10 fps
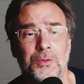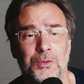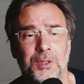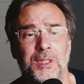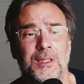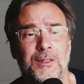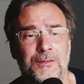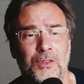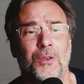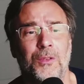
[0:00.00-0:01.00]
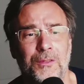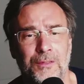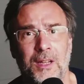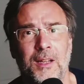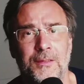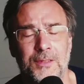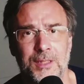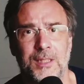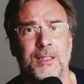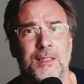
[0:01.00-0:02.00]
3, 4, 5,
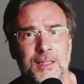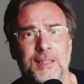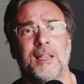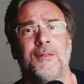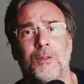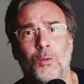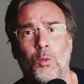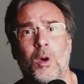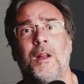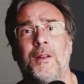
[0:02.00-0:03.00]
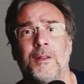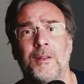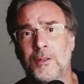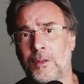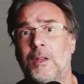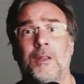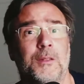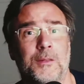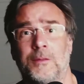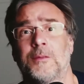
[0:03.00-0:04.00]
6, 7, 1.
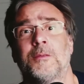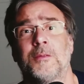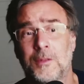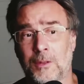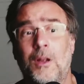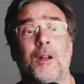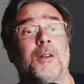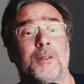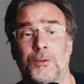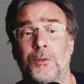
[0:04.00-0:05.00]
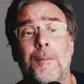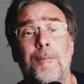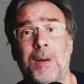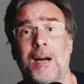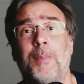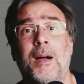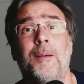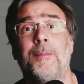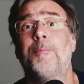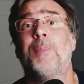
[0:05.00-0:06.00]
Oh, ba
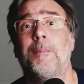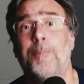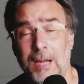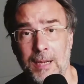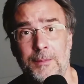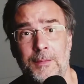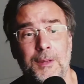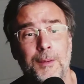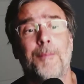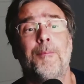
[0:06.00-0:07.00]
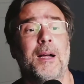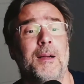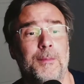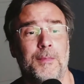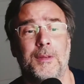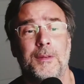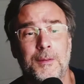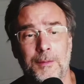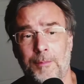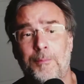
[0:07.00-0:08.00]
bum, ba bum, bum,
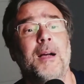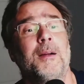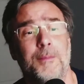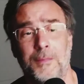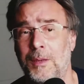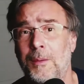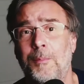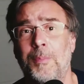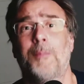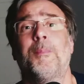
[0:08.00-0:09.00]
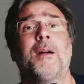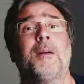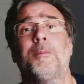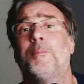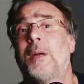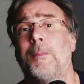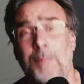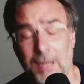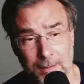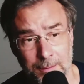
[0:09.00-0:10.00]
bum, ba bum, ba
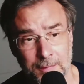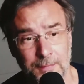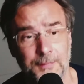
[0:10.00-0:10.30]
bum,